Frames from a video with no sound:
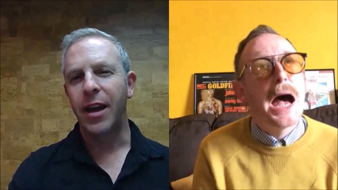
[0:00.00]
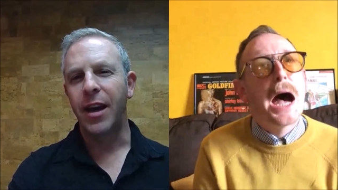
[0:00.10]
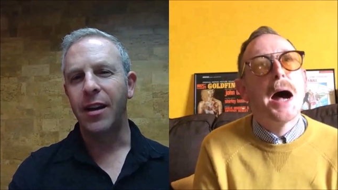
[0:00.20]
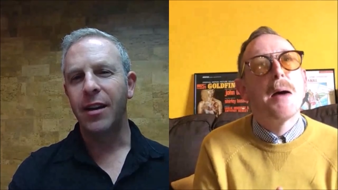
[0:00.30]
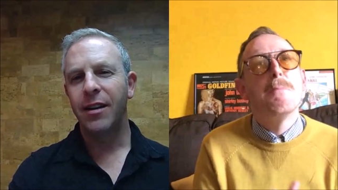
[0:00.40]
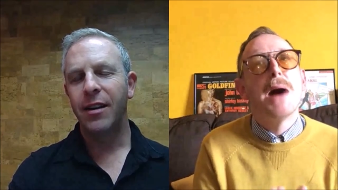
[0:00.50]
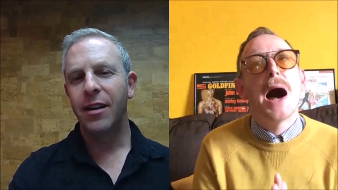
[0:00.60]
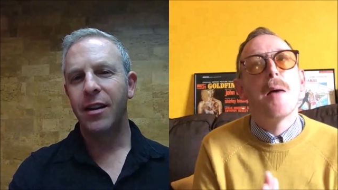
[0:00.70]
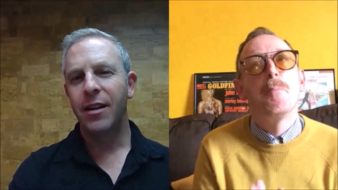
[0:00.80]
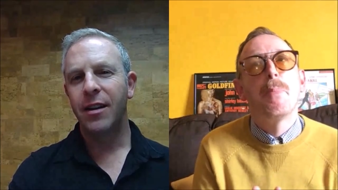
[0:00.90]
Speaker 1: Yeah. Um,
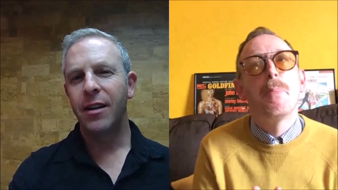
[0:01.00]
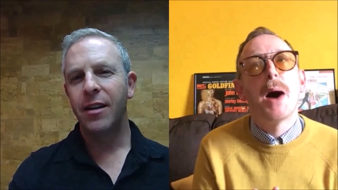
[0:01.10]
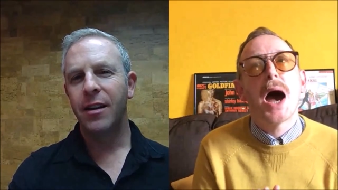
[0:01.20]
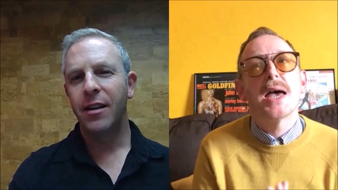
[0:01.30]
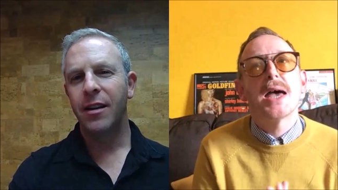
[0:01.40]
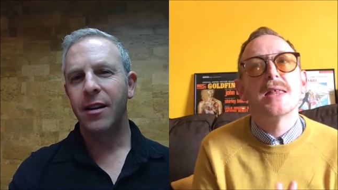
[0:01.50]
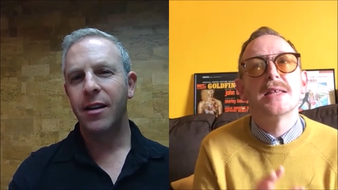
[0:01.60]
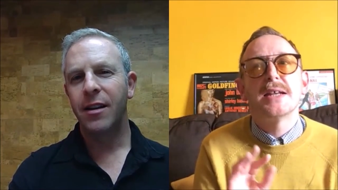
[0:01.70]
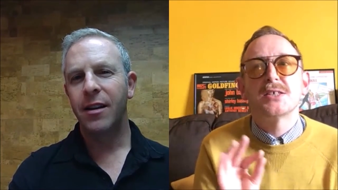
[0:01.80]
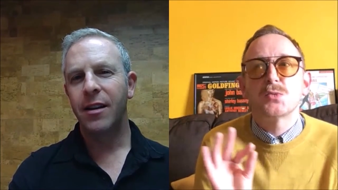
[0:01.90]
but
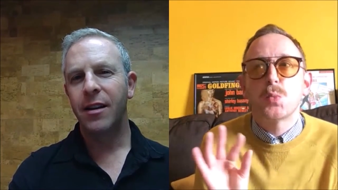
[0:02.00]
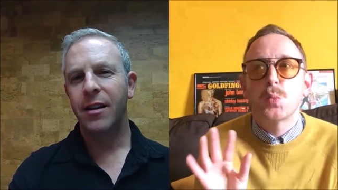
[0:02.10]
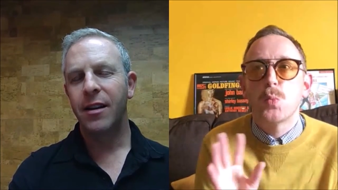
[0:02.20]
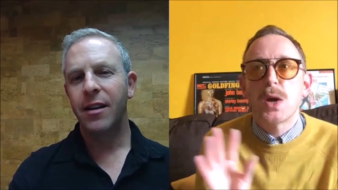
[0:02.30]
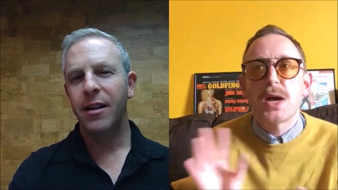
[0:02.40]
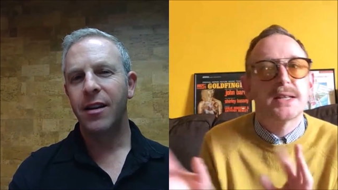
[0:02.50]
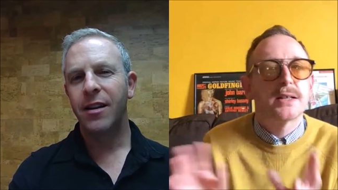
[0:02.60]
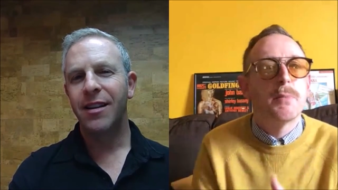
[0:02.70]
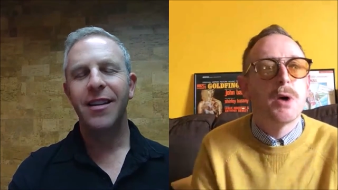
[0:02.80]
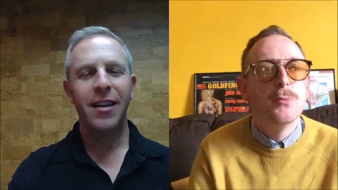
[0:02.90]
yeah, just weird
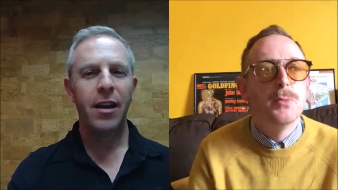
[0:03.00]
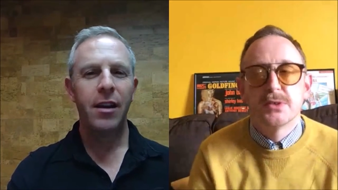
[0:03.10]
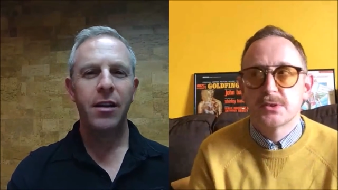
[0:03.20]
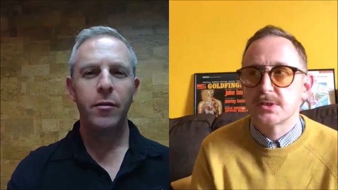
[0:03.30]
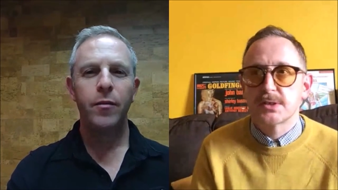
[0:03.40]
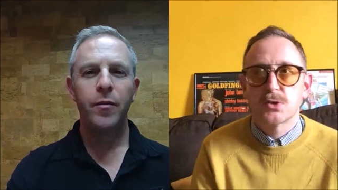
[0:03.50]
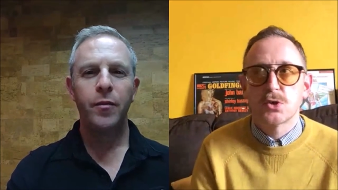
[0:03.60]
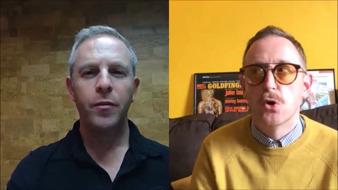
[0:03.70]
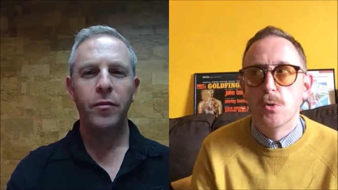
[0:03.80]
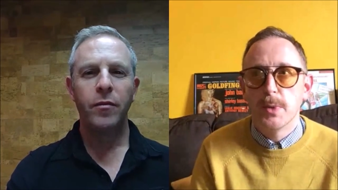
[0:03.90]
little moments just
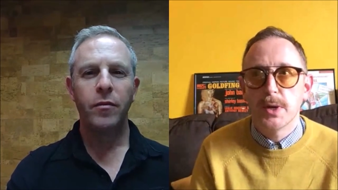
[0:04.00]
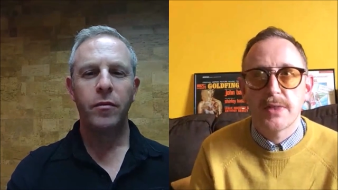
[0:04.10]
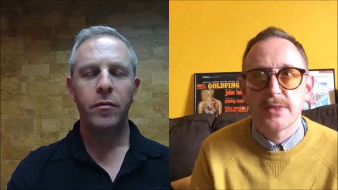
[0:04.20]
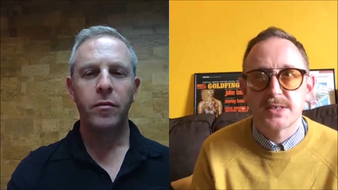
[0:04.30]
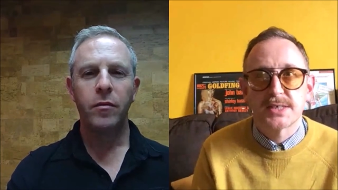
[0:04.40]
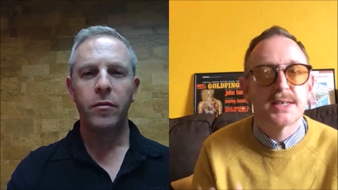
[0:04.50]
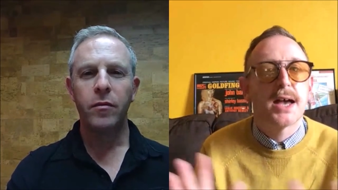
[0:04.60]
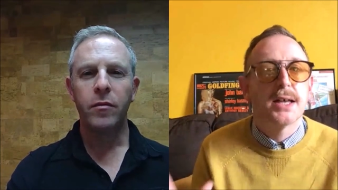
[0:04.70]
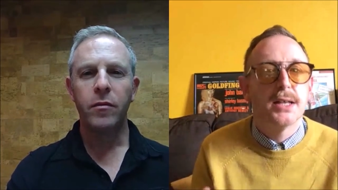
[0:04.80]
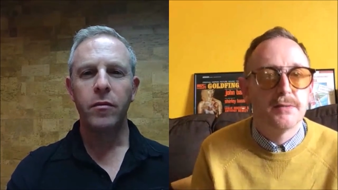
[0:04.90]
caught me at the
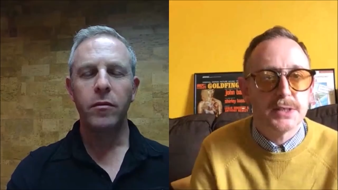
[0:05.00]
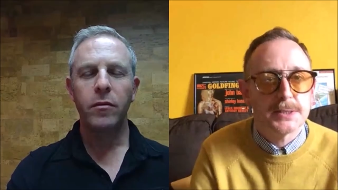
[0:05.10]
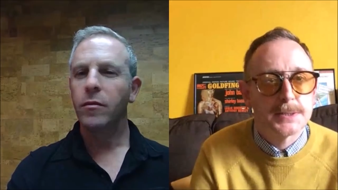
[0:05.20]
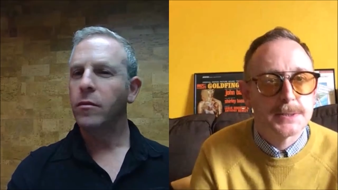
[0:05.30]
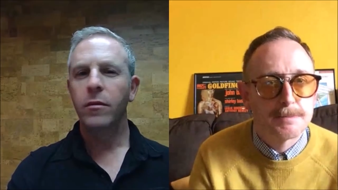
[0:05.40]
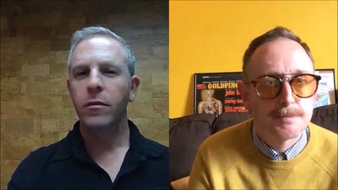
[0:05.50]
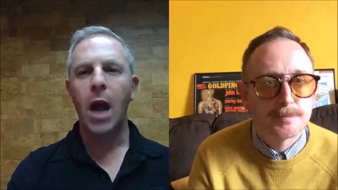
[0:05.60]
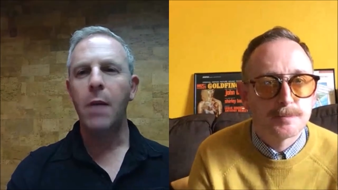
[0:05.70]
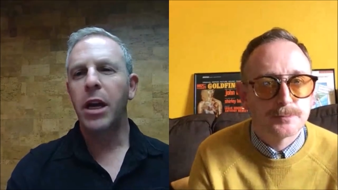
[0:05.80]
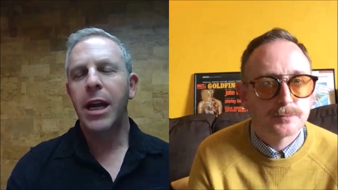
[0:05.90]
scale of this.
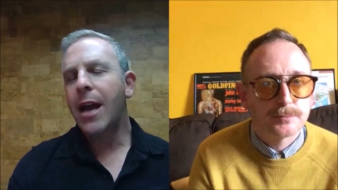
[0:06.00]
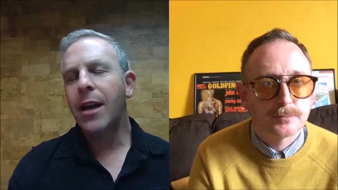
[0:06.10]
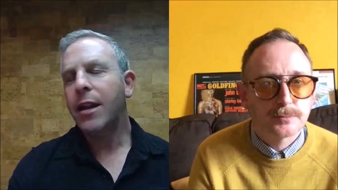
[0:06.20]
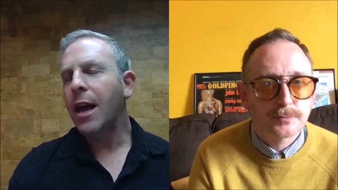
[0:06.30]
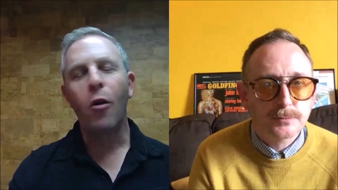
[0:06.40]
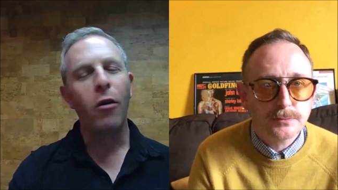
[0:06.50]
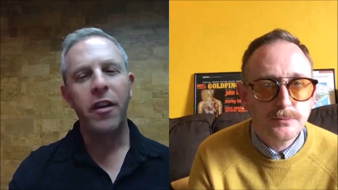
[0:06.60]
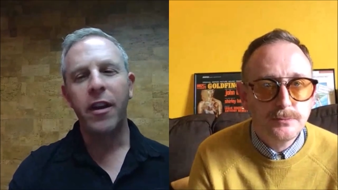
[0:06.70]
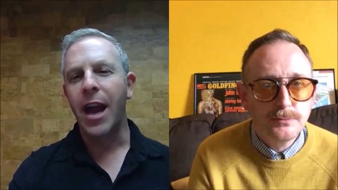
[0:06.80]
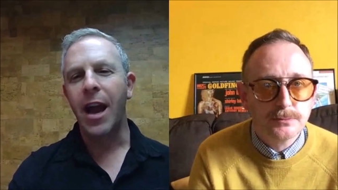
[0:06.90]
Speaker 2: I'm going to edit that
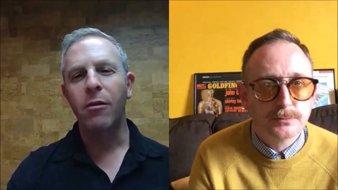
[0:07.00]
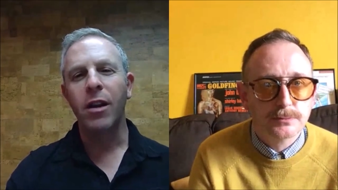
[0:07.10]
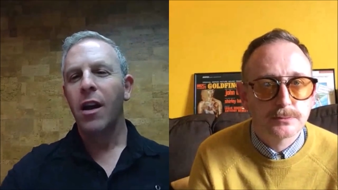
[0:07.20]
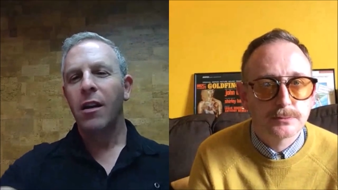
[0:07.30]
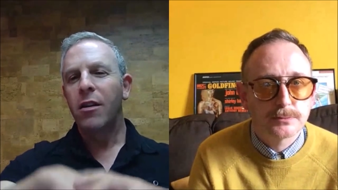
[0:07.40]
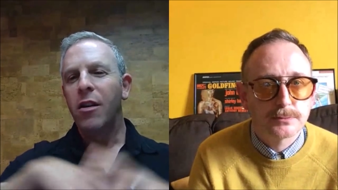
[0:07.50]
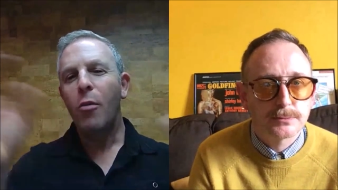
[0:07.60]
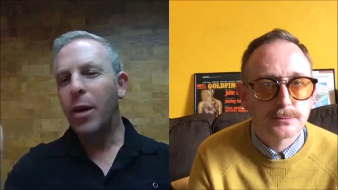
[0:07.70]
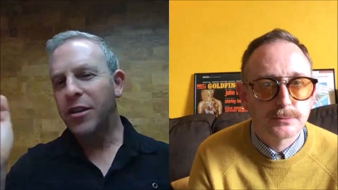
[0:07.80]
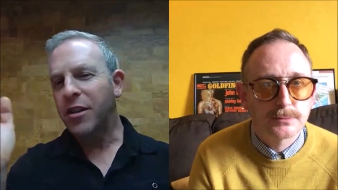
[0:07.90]
whole thing out.
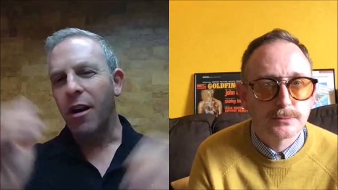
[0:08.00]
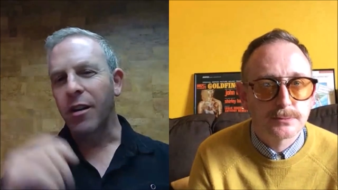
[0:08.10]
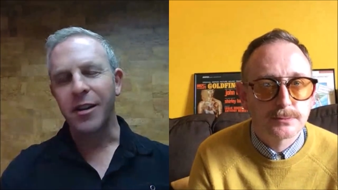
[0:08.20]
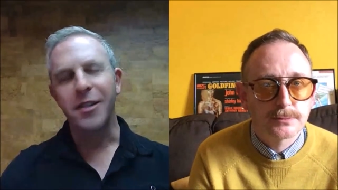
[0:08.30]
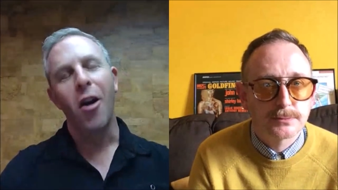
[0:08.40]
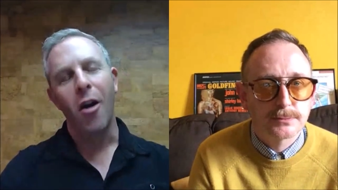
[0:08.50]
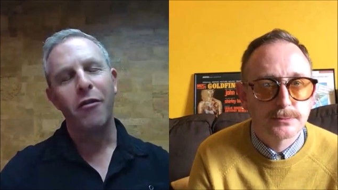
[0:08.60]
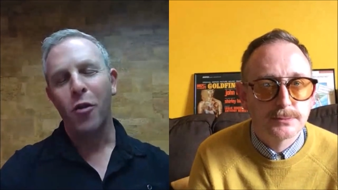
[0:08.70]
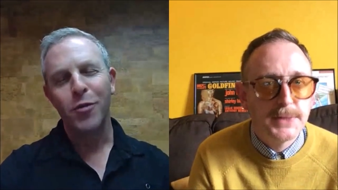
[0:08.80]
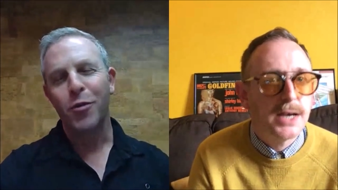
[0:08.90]
Nobody saw this.
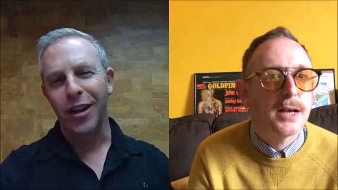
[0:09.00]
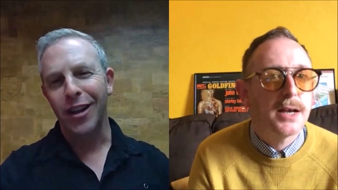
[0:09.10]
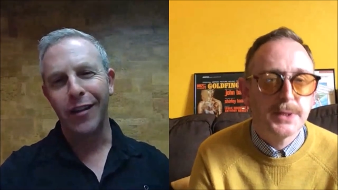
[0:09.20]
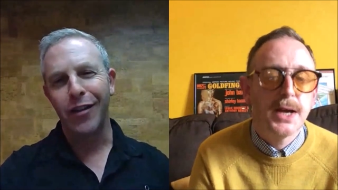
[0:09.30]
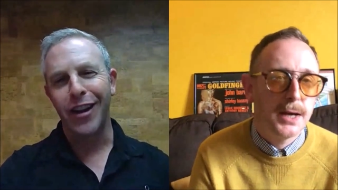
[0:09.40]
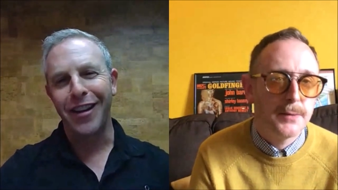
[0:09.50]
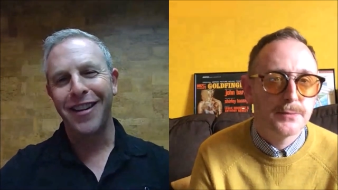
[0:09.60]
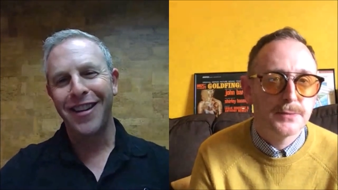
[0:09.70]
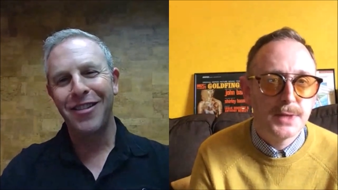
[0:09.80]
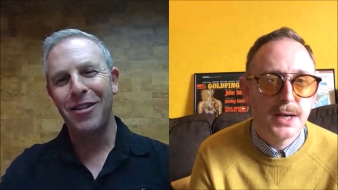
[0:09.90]
No, of course we're going to leave
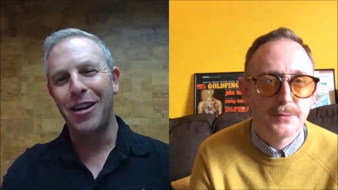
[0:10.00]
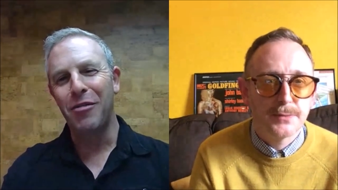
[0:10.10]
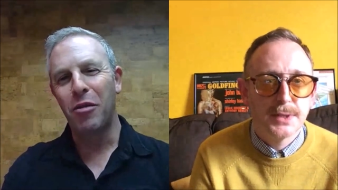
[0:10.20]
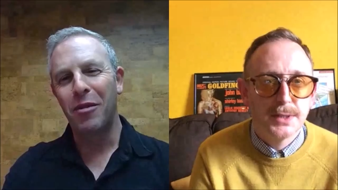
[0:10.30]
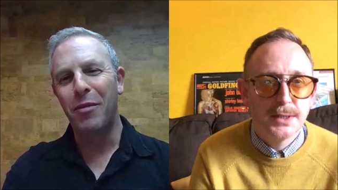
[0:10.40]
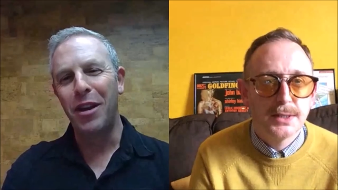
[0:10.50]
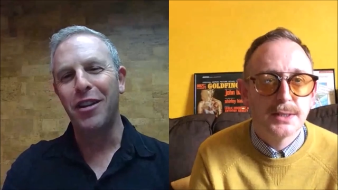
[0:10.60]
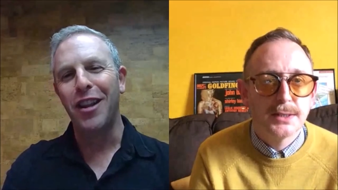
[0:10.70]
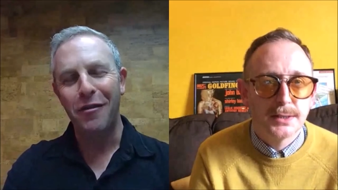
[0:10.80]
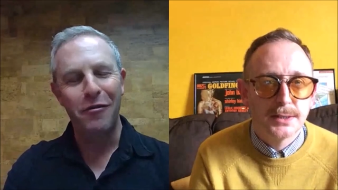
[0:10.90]
it in. Yeah. We're going to
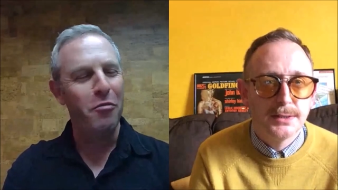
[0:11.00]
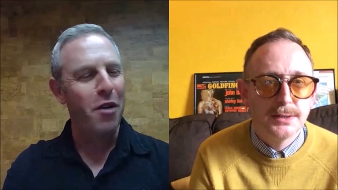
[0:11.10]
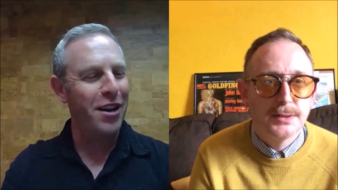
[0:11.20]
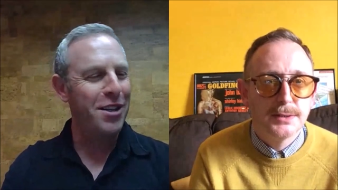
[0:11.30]
be a glutton for